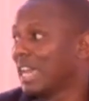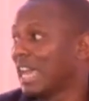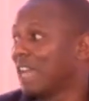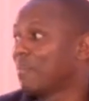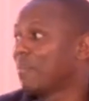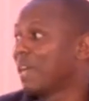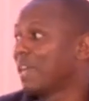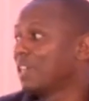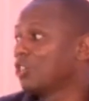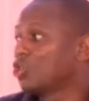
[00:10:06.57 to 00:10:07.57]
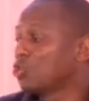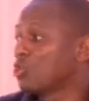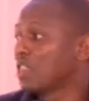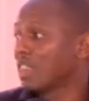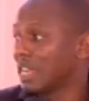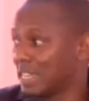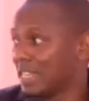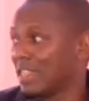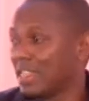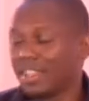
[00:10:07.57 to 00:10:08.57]
And by June
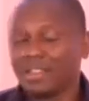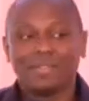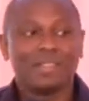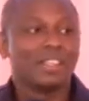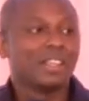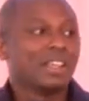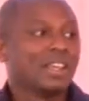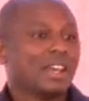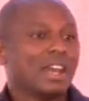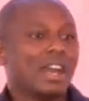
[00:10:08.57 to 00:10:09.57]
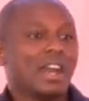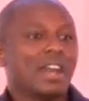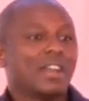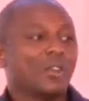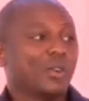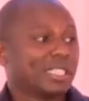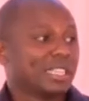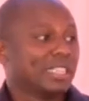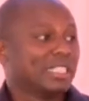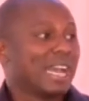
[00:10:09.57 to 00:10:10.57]
30th, Your
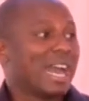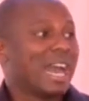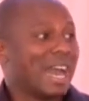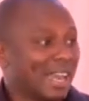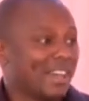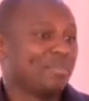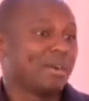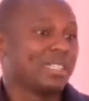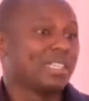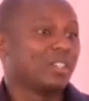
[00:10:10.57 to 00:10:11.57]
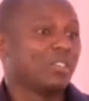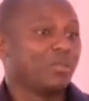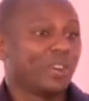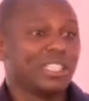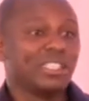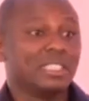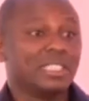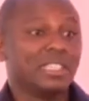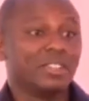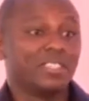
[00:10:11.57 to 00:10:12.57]
Excellency, 100% of our
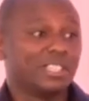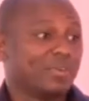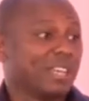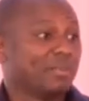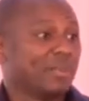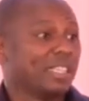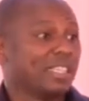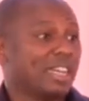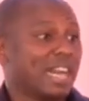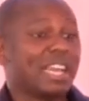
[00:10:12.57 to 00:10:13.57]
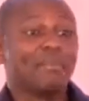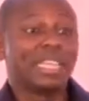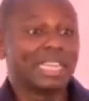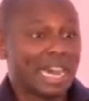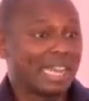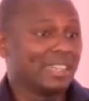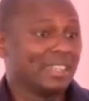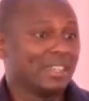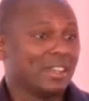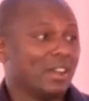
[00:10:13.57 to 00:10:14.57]
NGCDF disbursement had been done
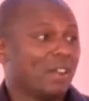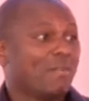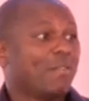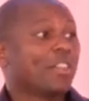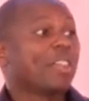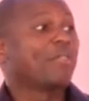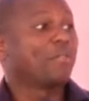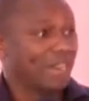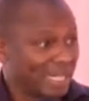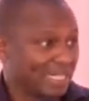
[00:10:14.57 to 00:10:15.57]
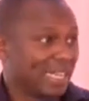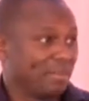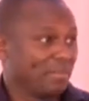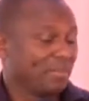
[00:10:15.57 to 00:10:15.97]
for the first time